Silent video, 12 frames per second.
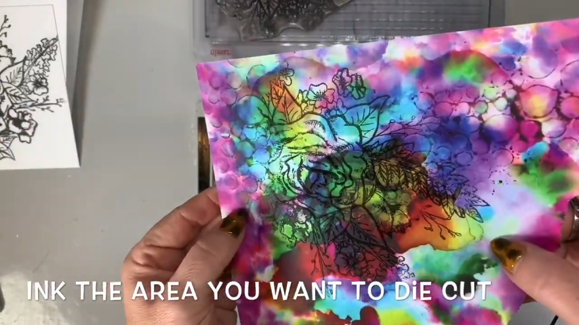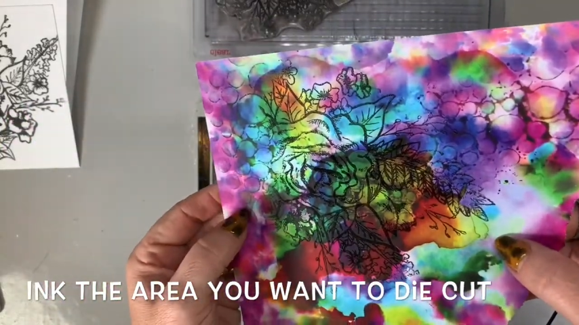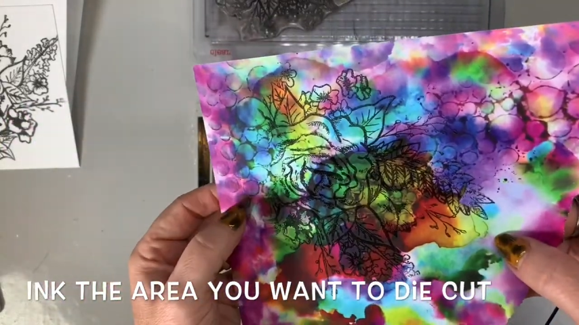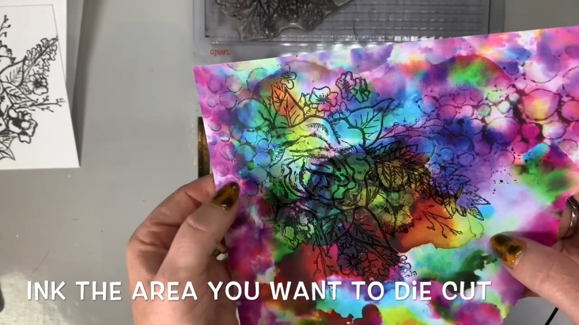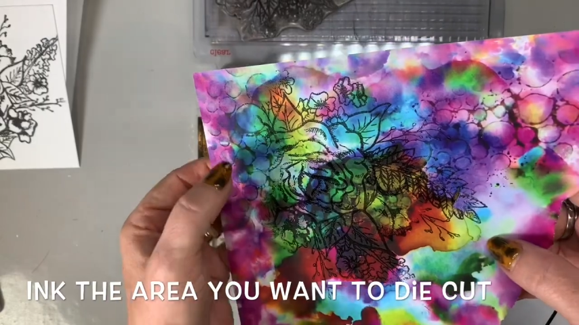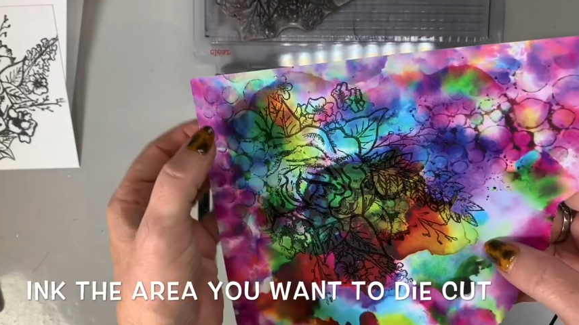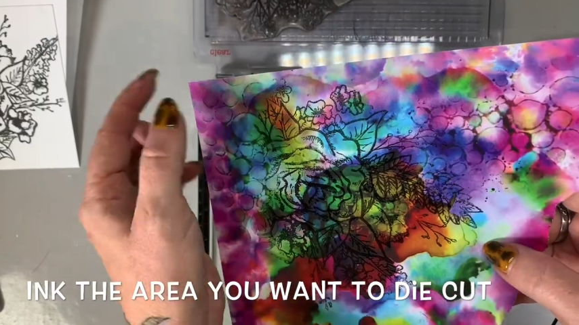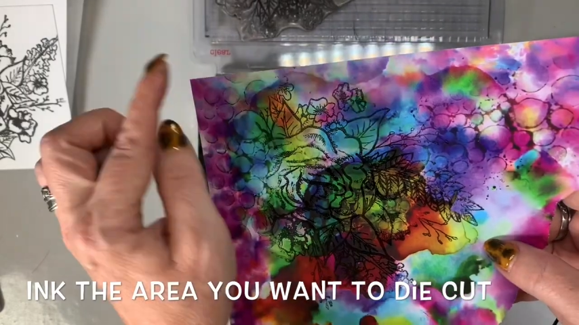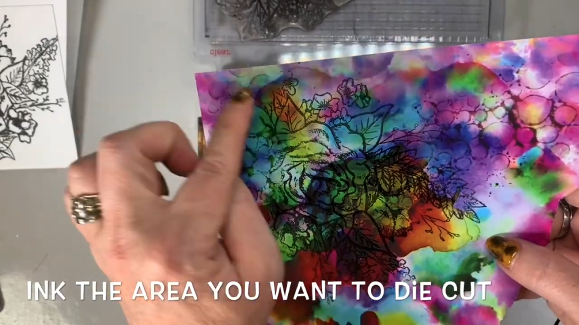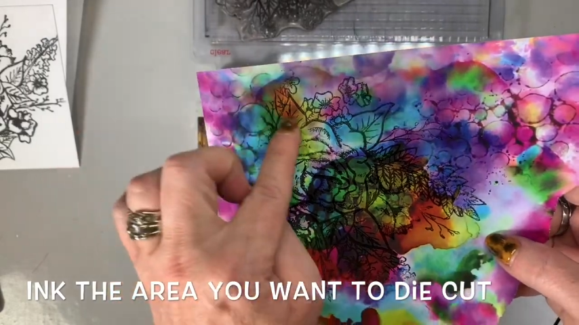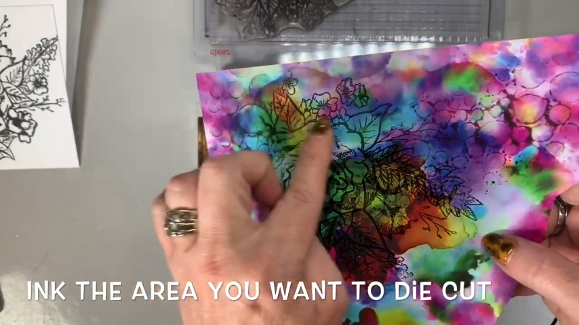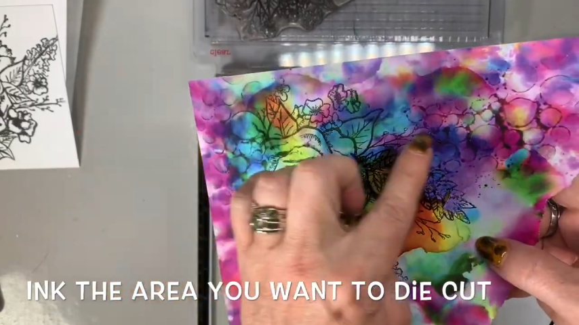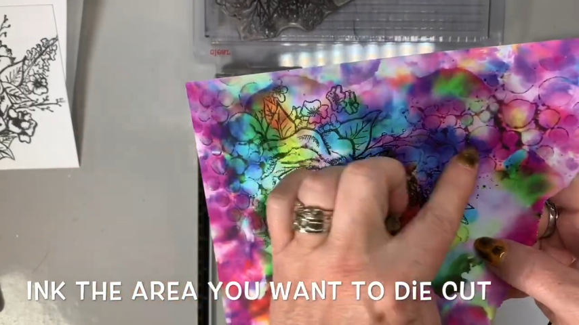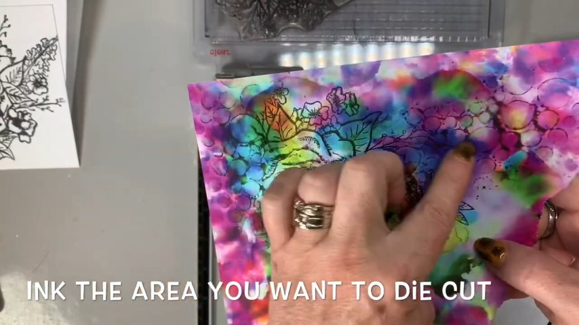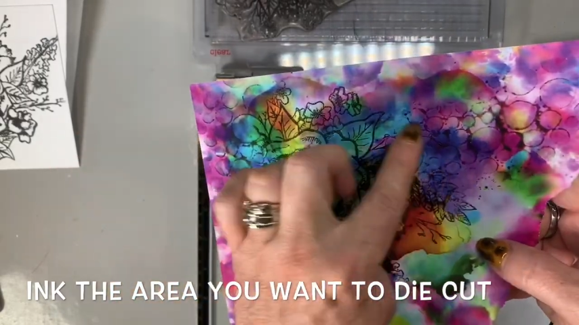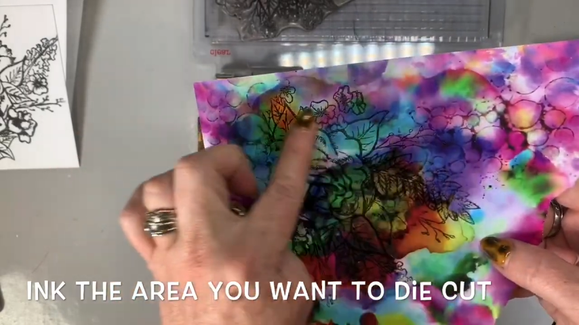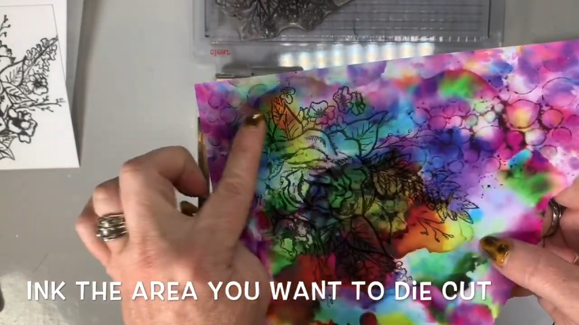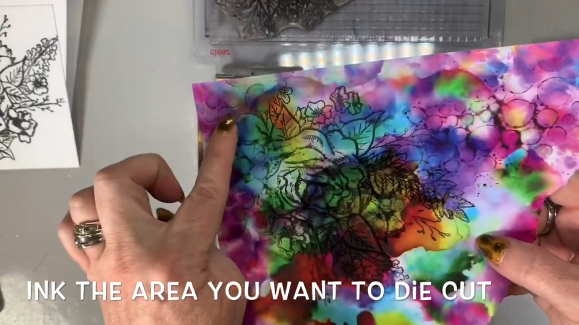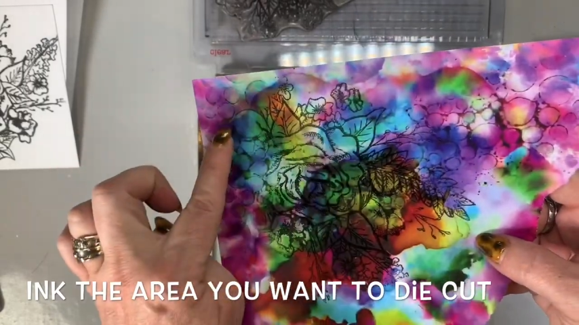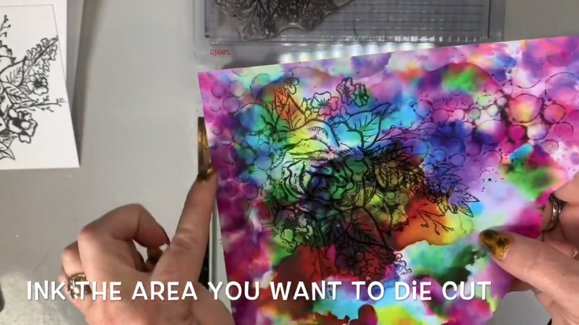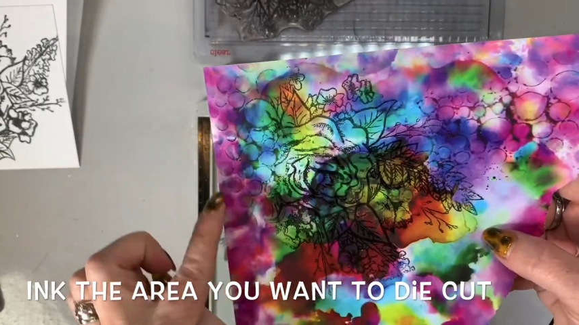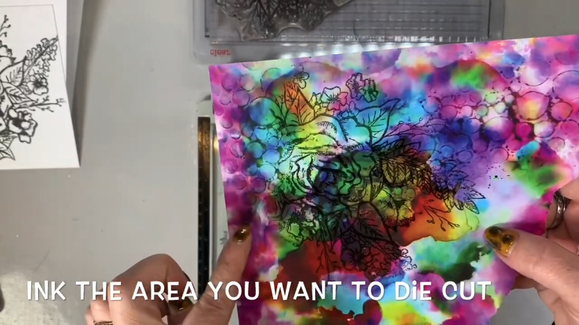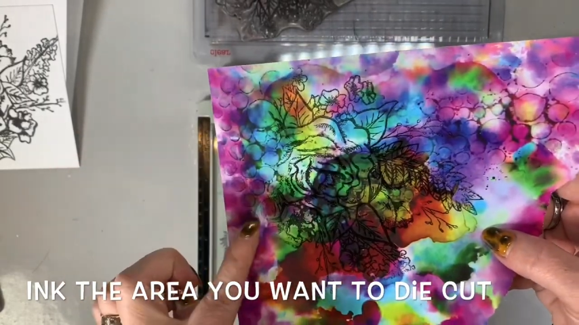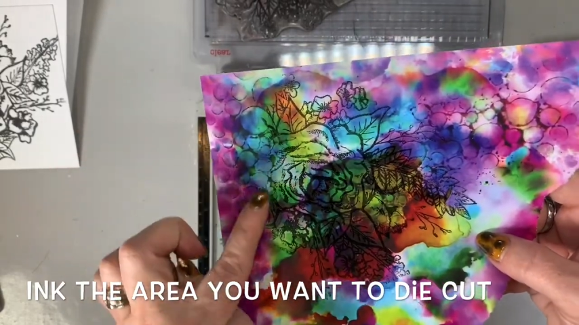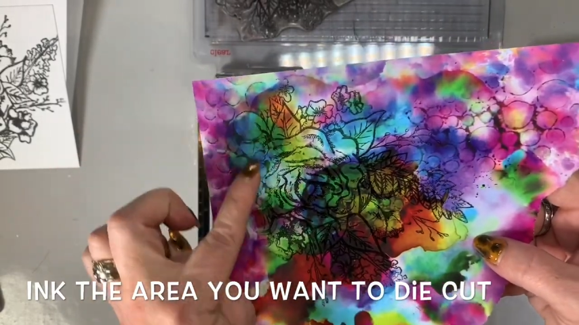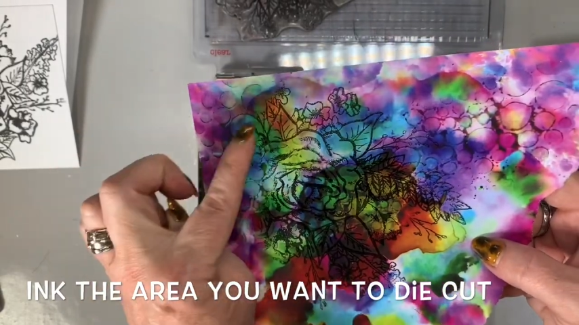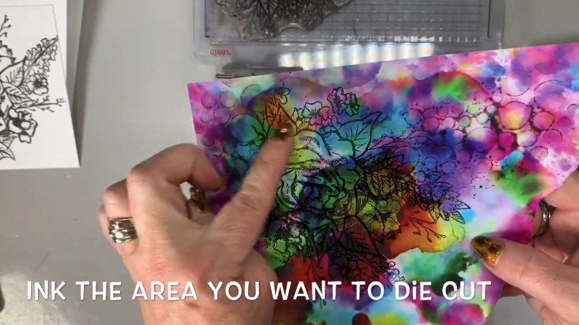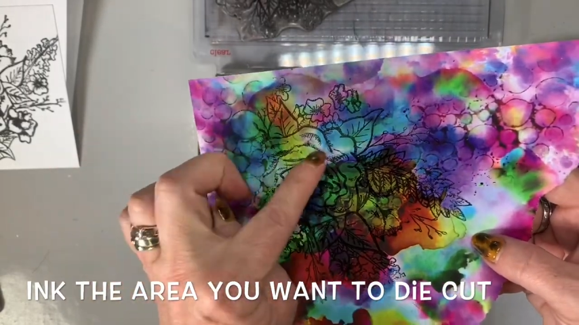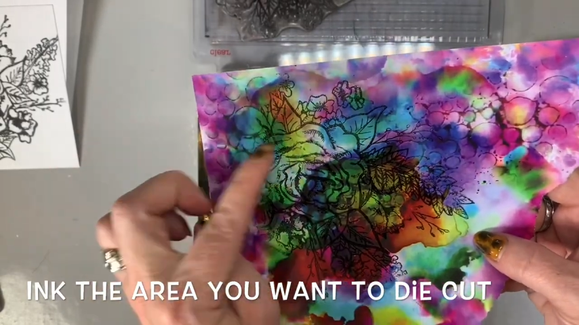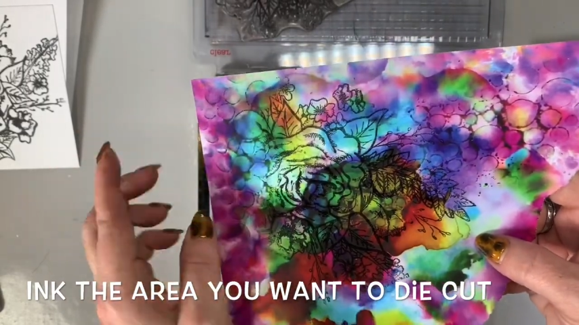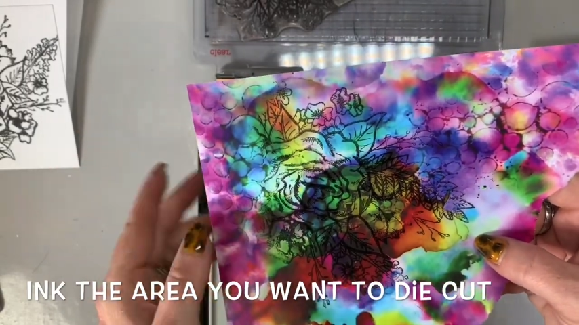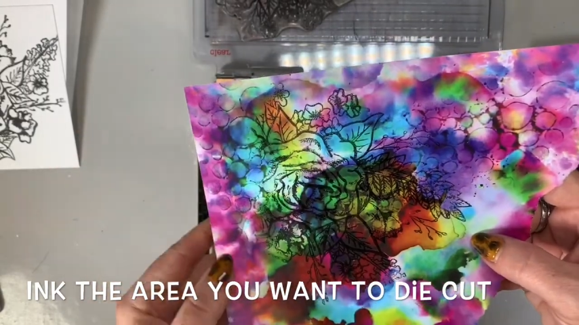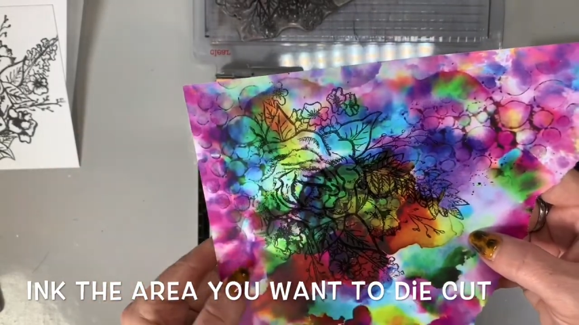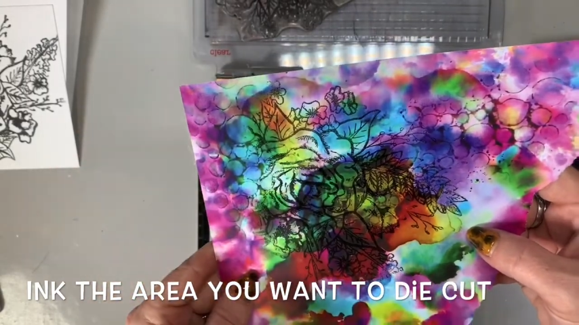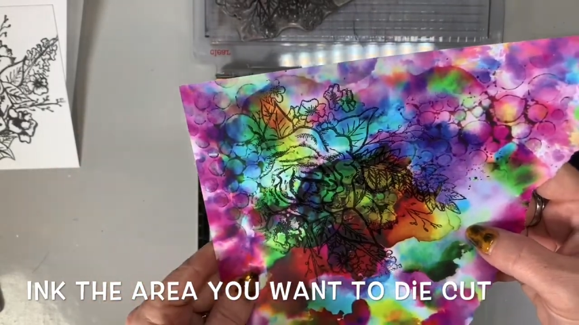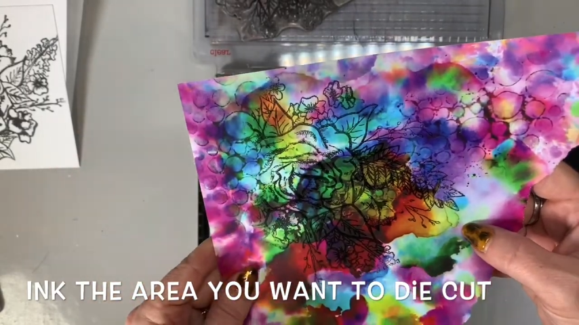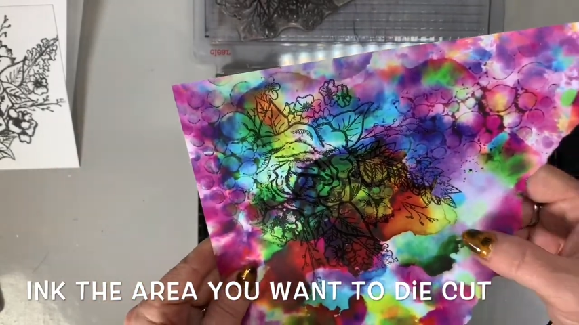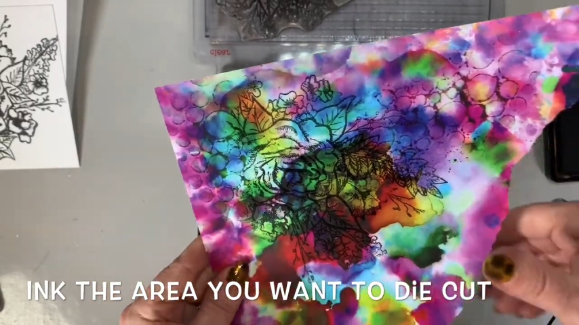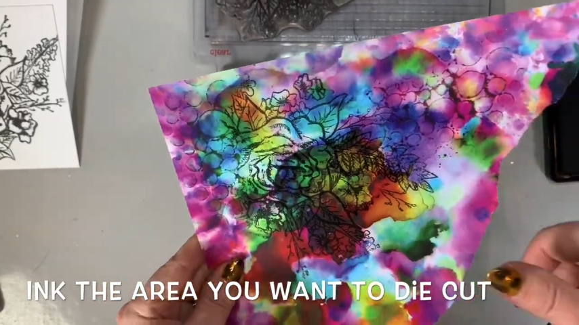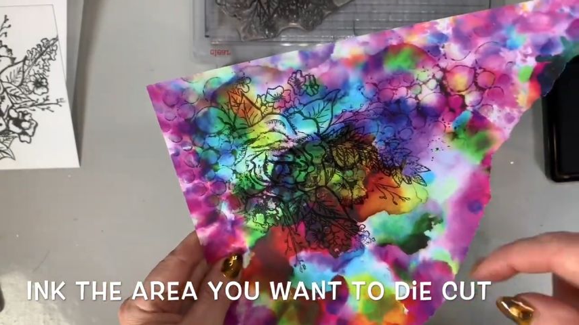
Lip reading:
[unreadable: no face in view]